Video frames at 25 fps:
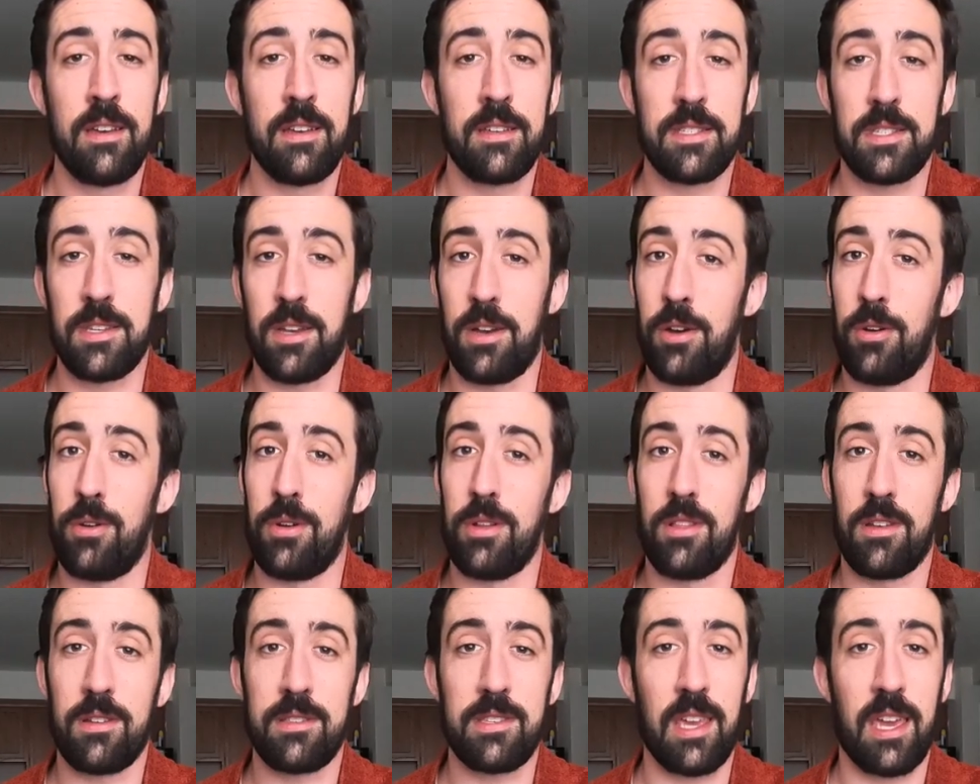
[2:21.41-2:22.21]
So
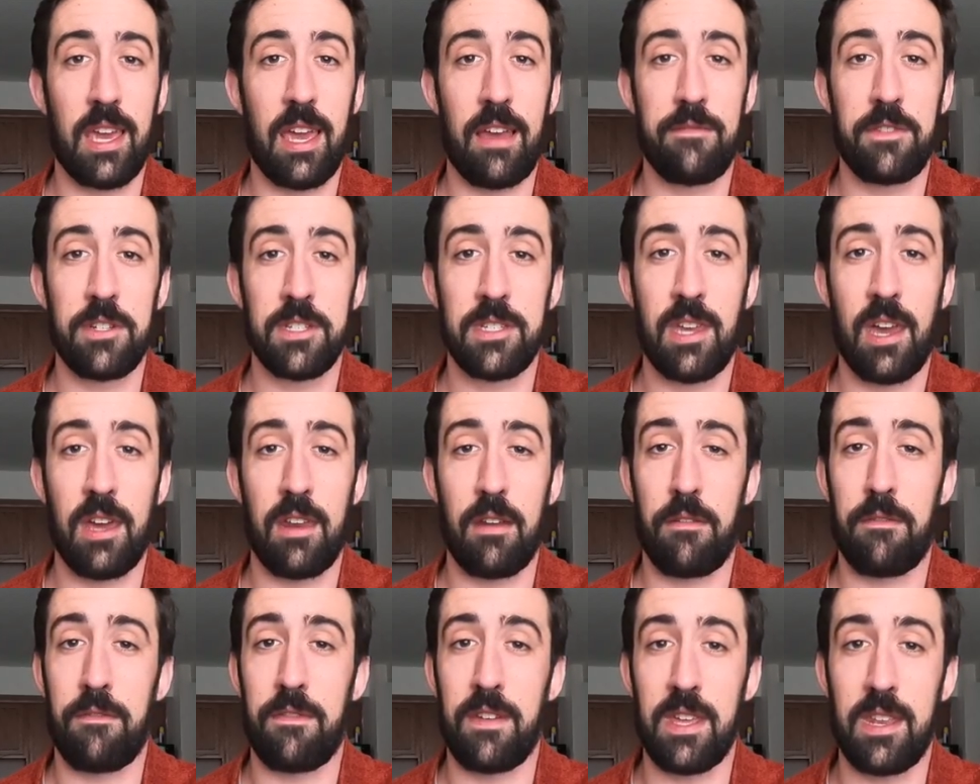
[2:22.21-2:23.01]
it looks like I've just got
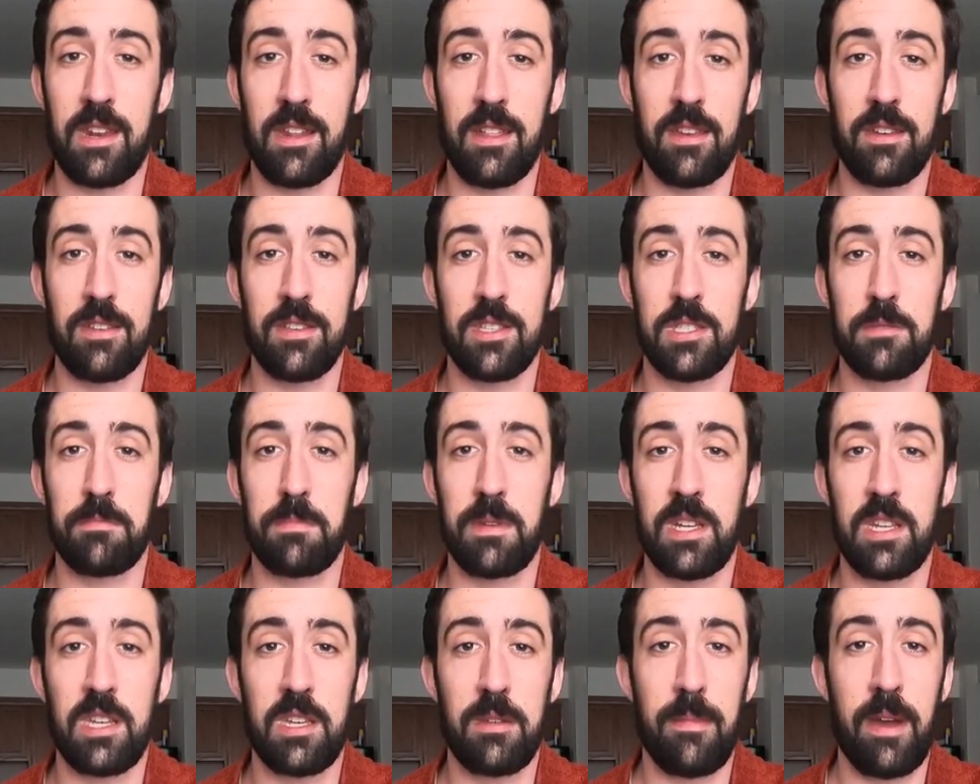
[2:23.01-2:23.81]
to feed a little
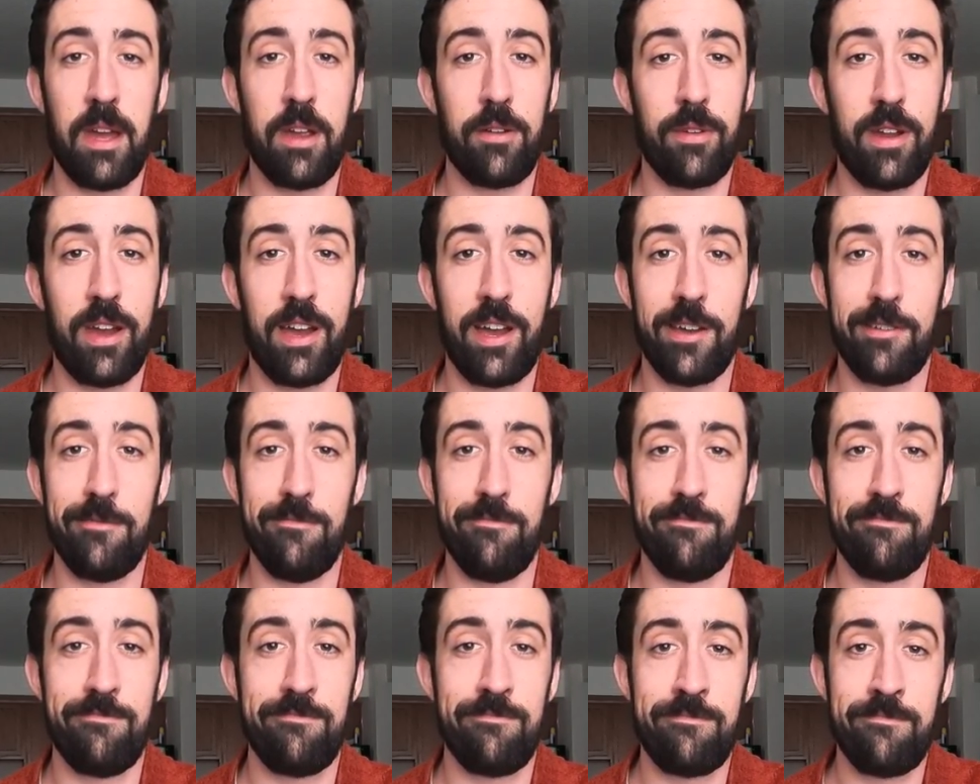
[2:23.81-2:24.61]
speed to my
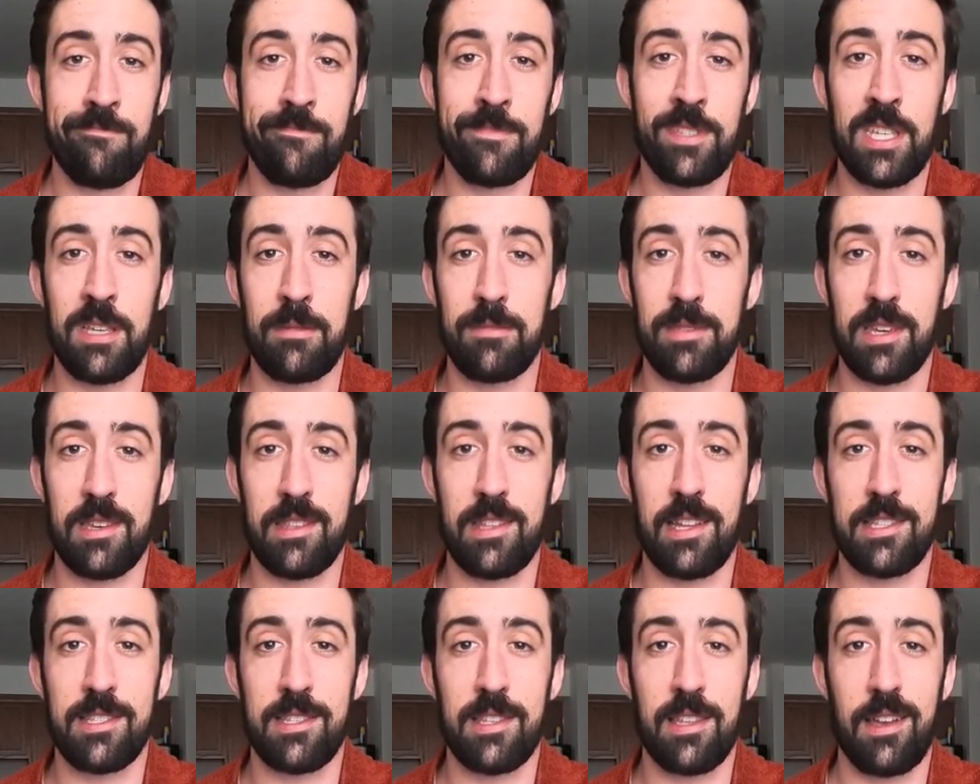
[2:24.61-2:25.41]
ride. Seems like
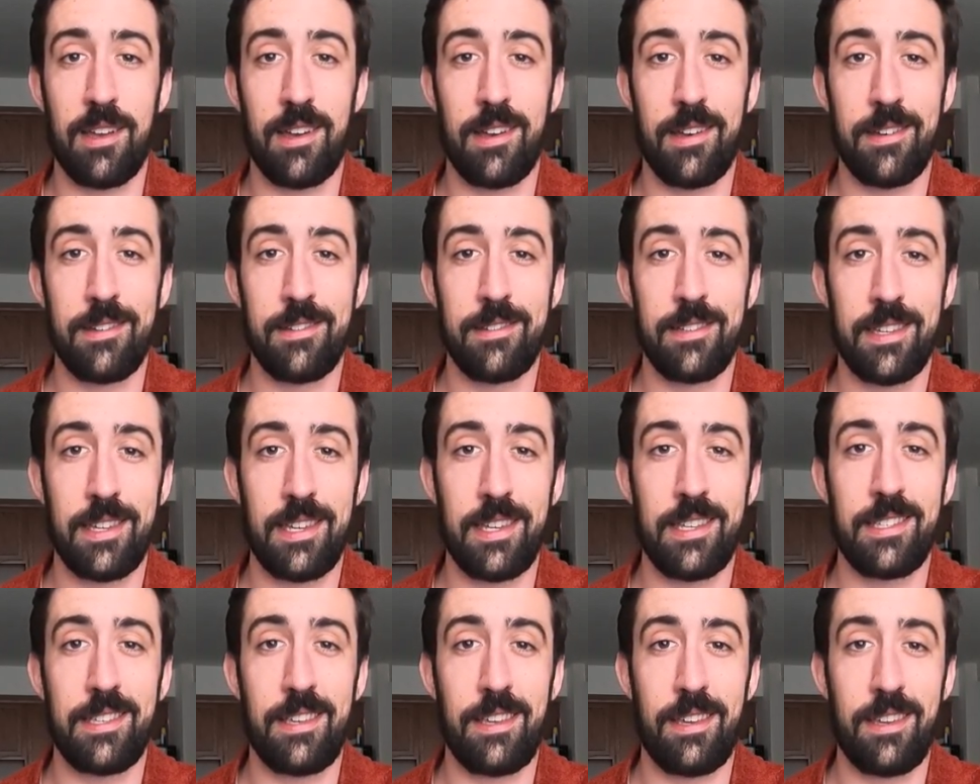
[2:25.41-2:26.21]
that's the
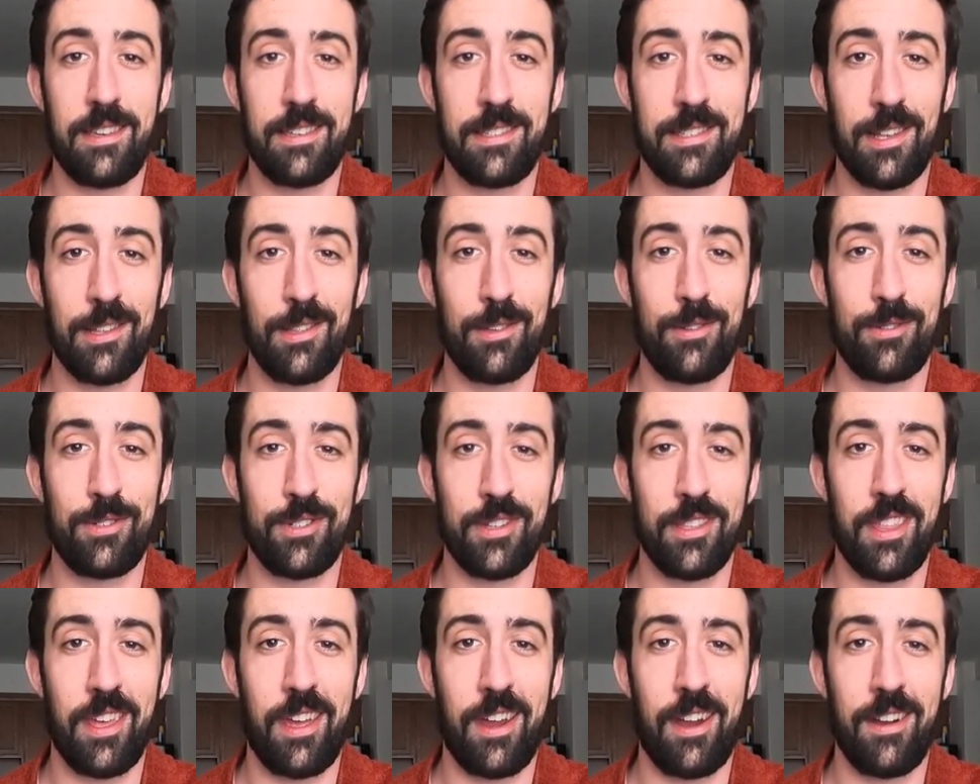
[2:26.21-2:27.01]
easy
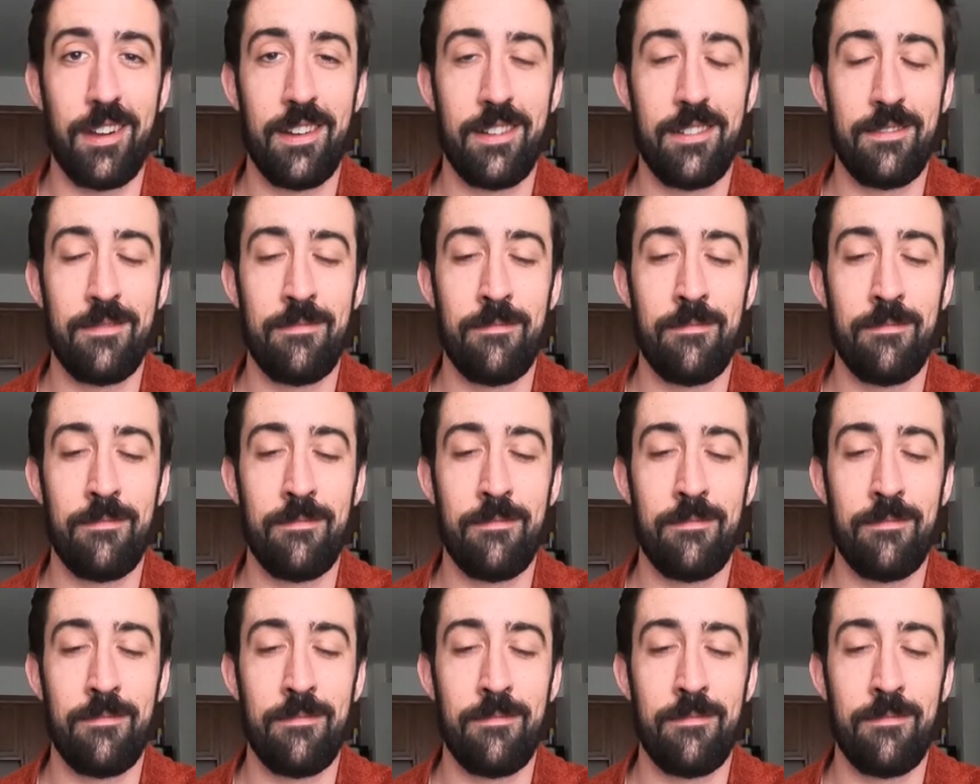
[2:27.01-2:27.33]
solution there.